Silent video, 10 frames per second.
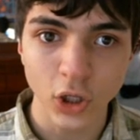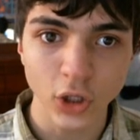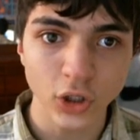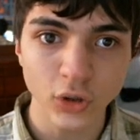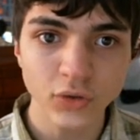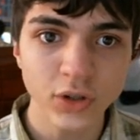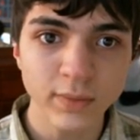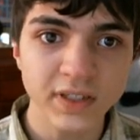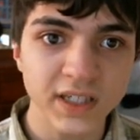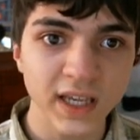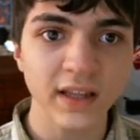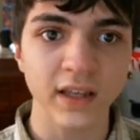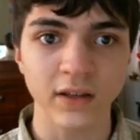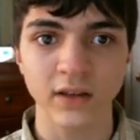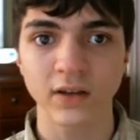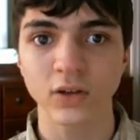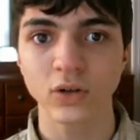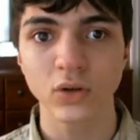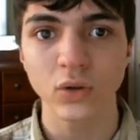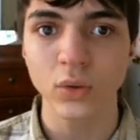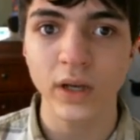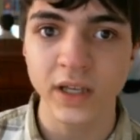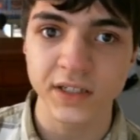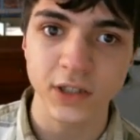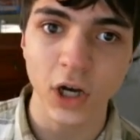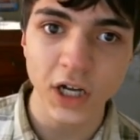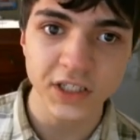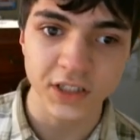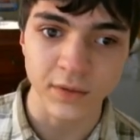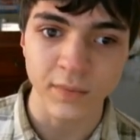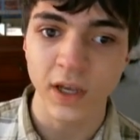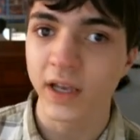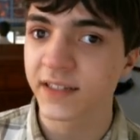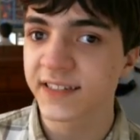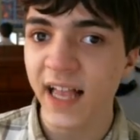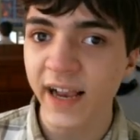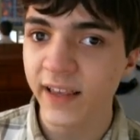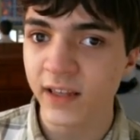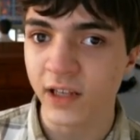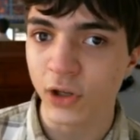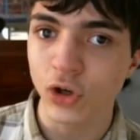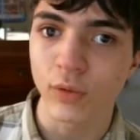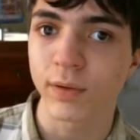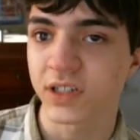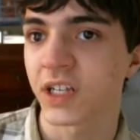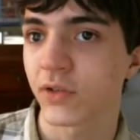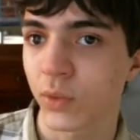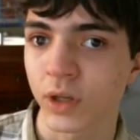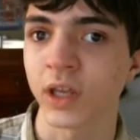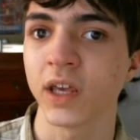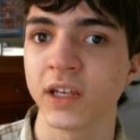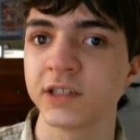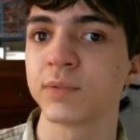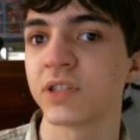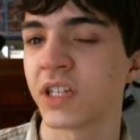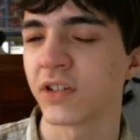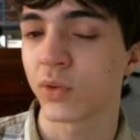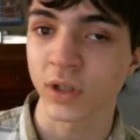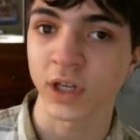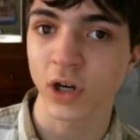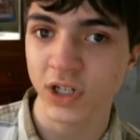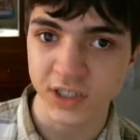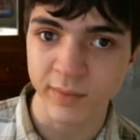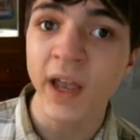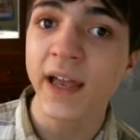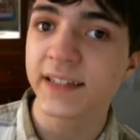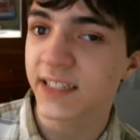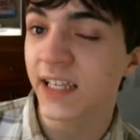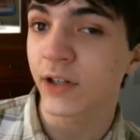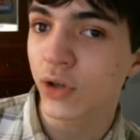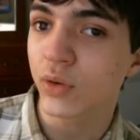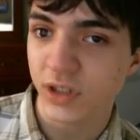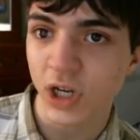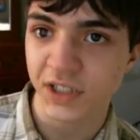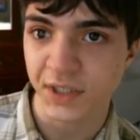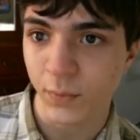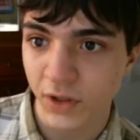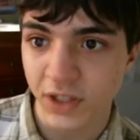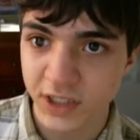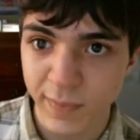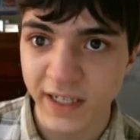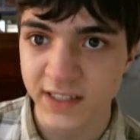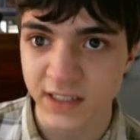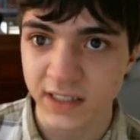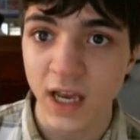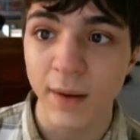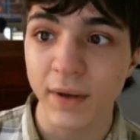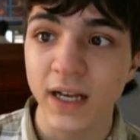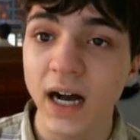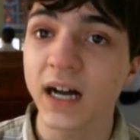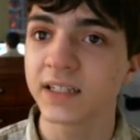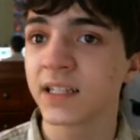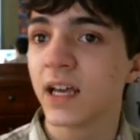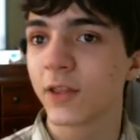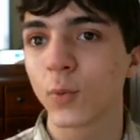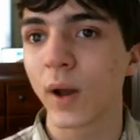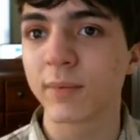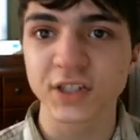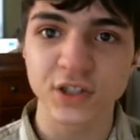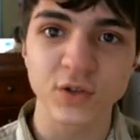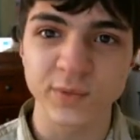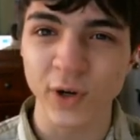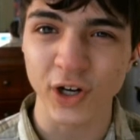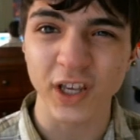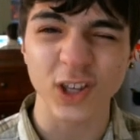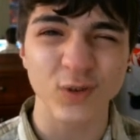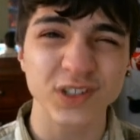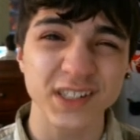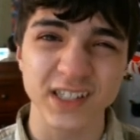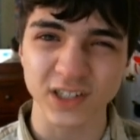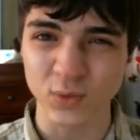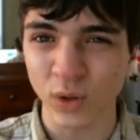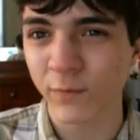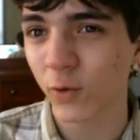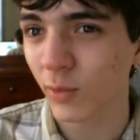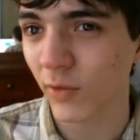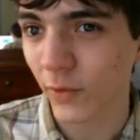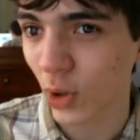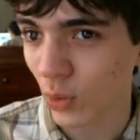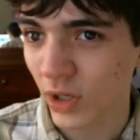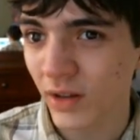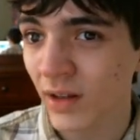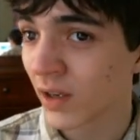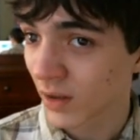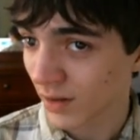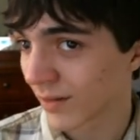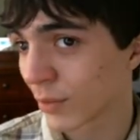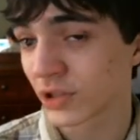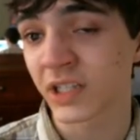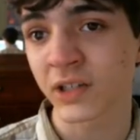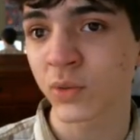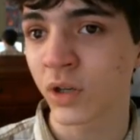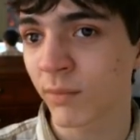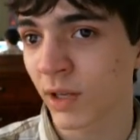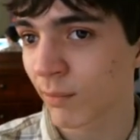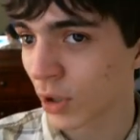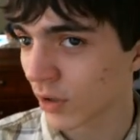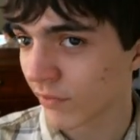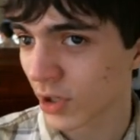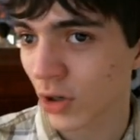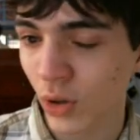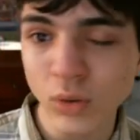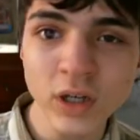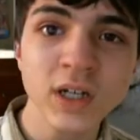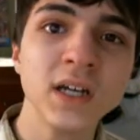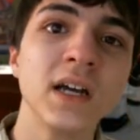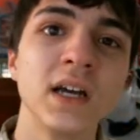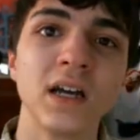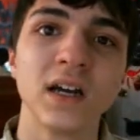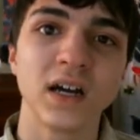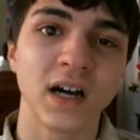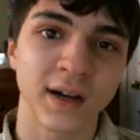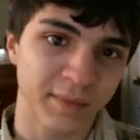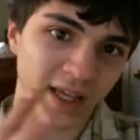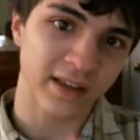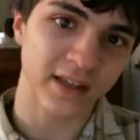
YouTube is getting who is awesome. It's not getting who %20 is %20 awesome. It's getting who is awesome with the spaces, because the web is so smart. It uses this one form of coding %20 being part of the code, and